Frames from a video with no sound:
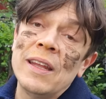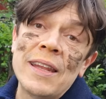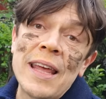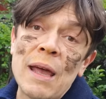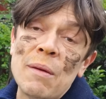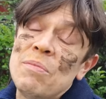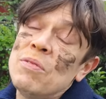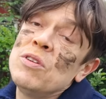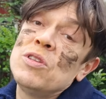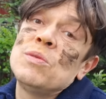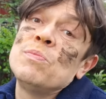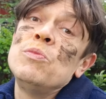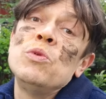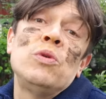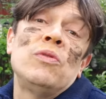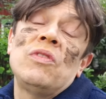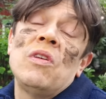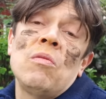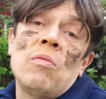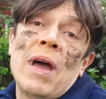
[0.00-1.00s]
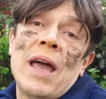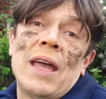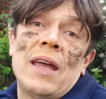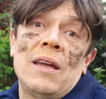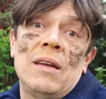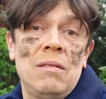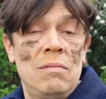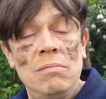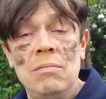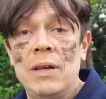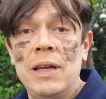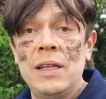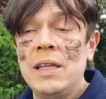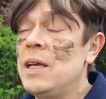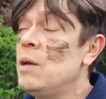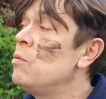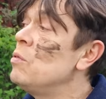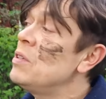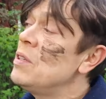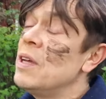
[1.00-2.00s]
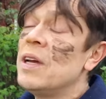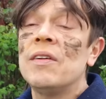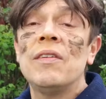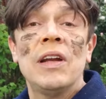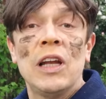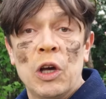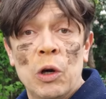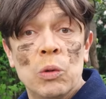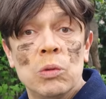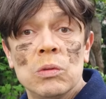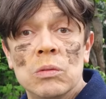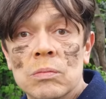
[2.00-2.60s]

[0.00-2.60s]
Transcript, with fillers: neighbors moved away and he was there alone.